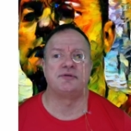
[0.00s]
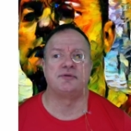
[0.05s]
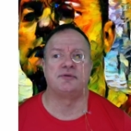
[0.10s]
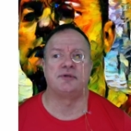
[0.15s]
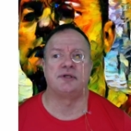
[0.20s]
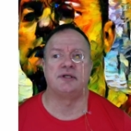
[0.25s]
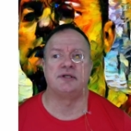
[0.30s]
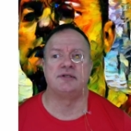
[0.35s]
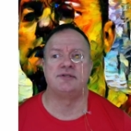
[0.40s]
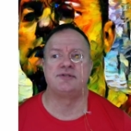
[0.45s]

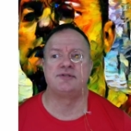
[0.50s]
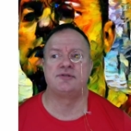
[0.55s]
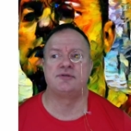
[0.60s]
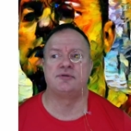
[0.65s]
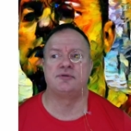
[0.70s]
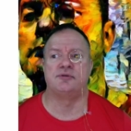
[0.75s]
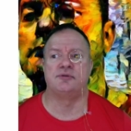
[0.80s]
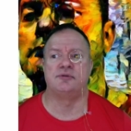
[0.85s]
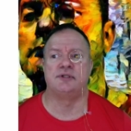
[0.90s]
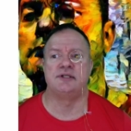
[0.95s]
Okay,
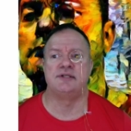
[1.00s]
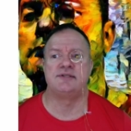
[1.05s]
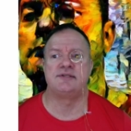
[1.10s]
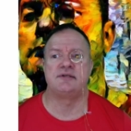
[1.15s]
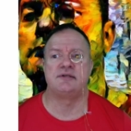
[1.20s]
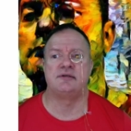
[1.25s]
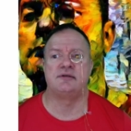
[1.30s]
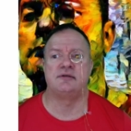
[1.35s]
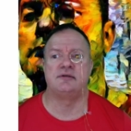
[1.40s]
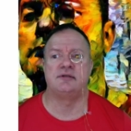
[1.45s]
so
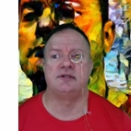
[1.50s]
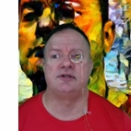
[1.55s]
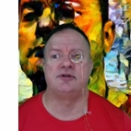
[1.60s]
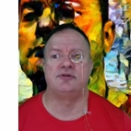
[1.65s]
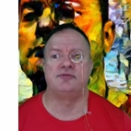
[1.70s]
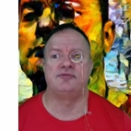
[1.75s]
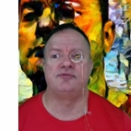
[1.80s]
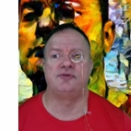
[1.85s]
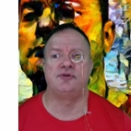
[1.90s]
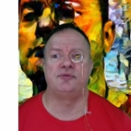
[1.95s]
they
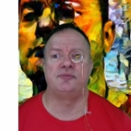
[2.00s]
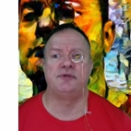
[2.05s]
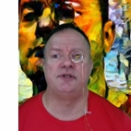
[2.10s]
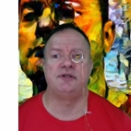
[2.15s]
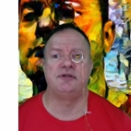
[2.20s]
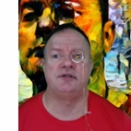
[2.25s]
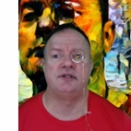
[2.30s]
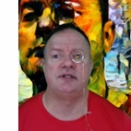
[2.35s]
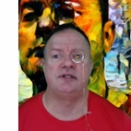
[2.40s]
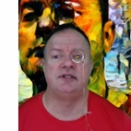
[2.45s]
confirm
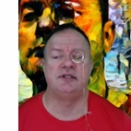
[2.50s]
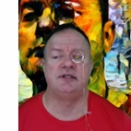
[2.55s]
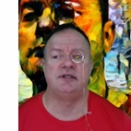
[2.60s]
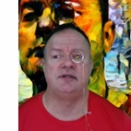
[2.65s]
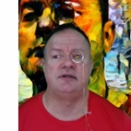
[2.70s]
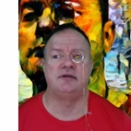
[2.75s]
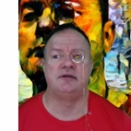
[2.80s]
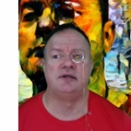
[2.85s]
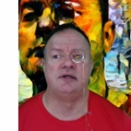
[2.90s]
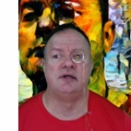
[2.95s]
here that
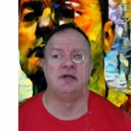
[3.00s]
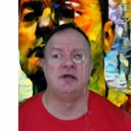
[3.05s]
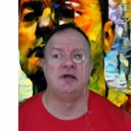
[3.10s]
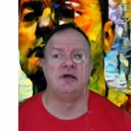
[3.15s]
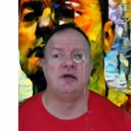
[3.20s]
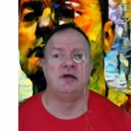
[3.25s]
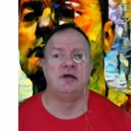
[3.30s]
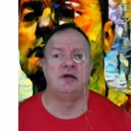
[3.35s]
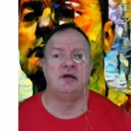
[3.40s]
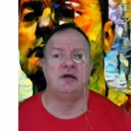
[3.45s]

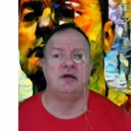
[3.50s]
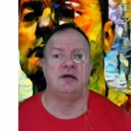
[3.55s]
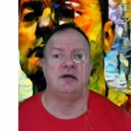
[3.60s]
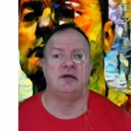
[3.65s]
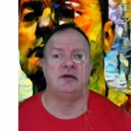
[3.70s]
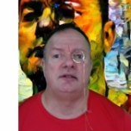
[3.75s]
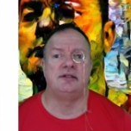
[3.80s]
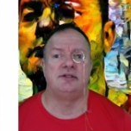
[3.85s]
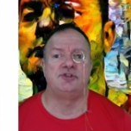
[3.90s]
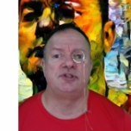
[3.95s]

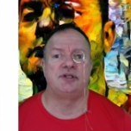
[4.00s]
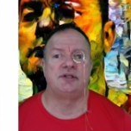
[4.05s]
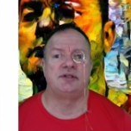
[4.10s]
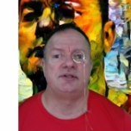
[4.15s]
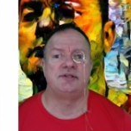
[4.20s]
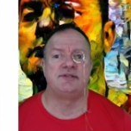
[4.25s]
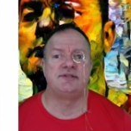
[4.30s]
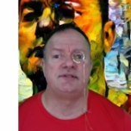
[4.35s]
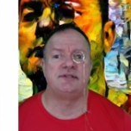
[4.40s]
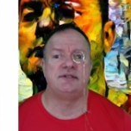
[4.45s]
they check the
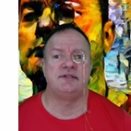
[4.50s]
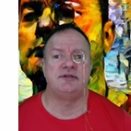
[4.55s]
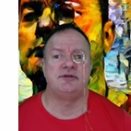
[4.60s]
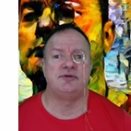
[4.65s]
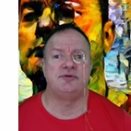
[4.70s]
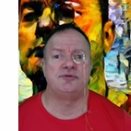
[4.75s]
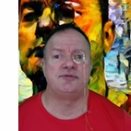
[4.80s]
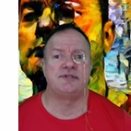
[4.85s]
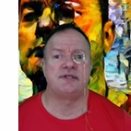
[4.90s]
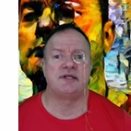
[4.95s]

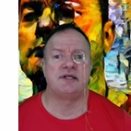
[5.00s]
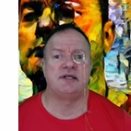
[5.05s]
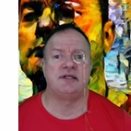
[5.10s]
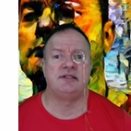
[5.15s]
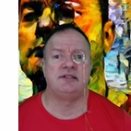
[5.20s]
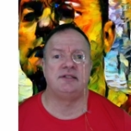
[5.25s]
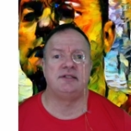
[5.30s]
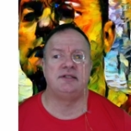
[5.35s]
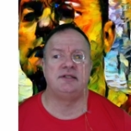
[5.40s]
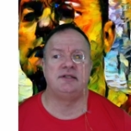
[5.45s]
CEO's
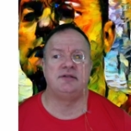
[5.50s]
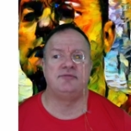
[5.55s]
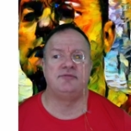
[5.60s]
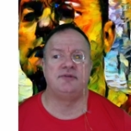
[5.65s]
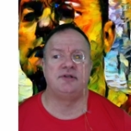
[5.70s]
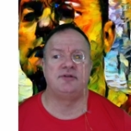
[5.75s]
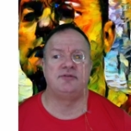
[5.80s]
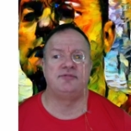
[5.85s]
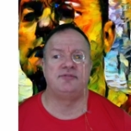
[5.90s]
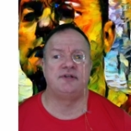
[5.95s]
ID and
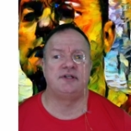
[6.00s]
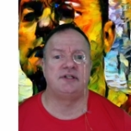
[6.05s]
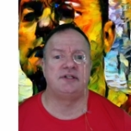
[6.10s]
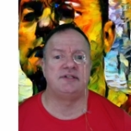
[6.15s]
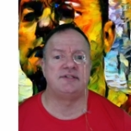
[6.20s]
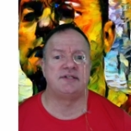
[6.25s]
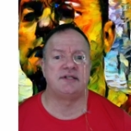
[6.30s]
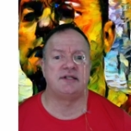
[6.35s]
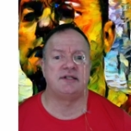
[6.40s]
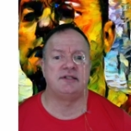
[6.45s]
verify
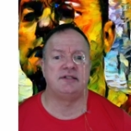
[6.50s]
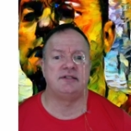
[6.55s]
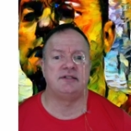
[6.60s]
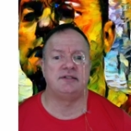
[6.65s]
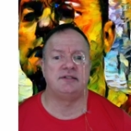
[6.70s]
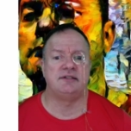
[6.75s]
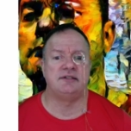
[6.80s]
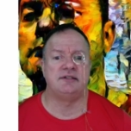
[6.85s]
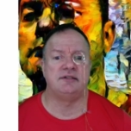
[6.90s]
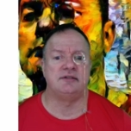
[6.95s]
his
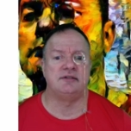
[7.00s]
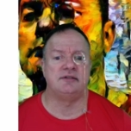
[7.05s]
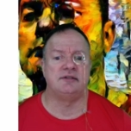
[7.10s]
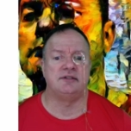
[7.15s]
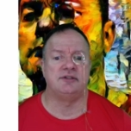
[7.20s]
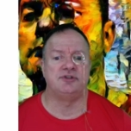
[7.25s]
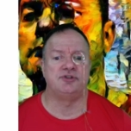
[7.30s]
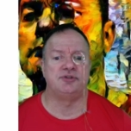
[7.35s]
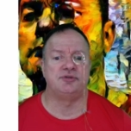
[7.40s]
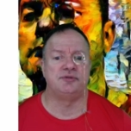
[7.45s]
identity, and
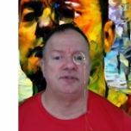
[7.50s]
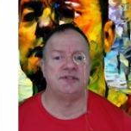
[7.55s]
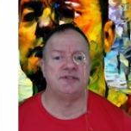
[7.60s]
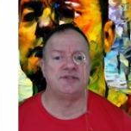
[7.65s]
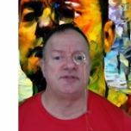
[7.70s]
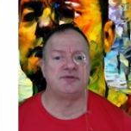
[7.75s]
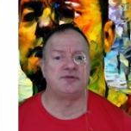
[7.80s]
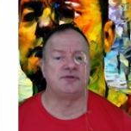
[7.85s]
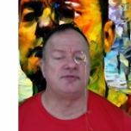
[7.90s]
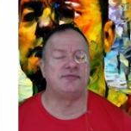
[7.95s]
they issued this
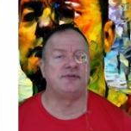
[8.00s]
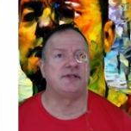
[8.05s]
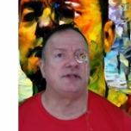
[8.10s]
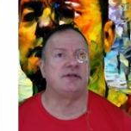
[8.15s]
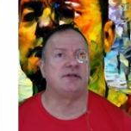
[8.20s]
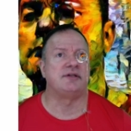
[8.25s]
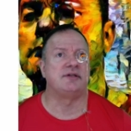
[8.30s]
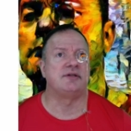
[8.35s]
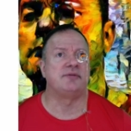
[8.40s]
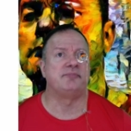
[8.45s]

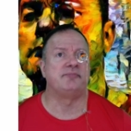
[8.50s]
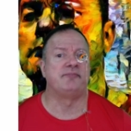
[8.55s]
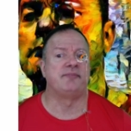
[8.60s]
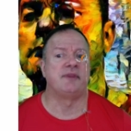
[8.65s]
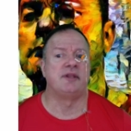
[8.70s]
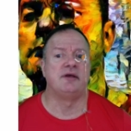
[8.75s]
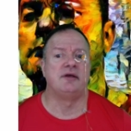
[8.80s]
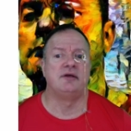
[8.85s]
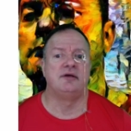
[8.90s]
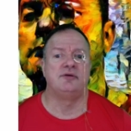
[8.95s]
certificate,
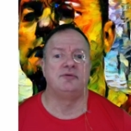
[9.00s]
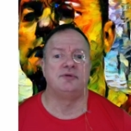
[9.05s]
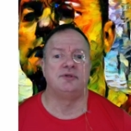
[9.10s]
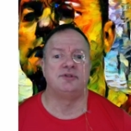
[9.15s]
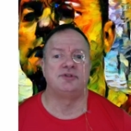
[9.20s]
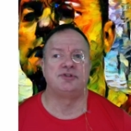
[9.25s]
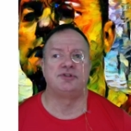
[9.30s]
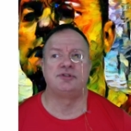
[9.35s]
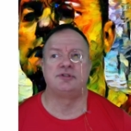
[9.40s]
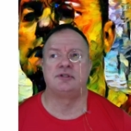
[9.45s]

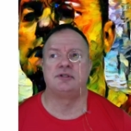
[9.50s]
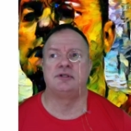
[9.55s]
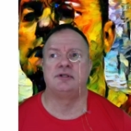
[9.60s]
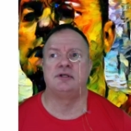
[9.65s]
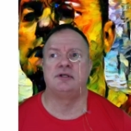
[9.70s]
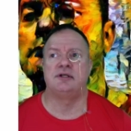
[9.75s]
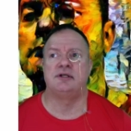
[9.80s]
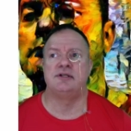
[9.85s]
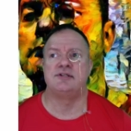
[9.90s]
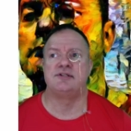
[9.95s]
which
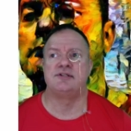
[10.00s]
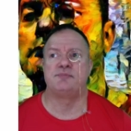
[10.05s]
is